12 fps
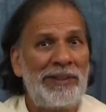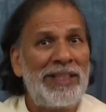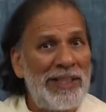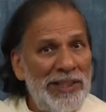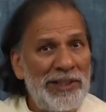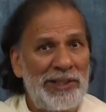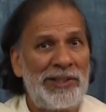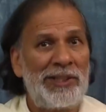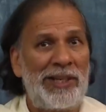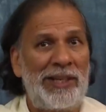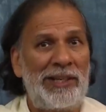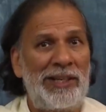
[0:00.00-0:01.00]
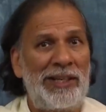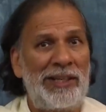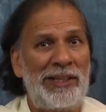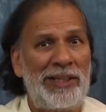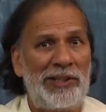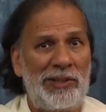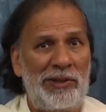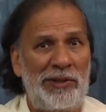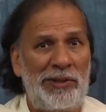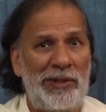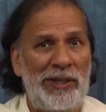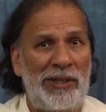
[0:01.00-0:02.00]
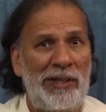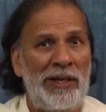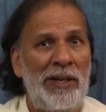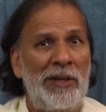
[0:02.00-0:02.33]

traditions here in this country,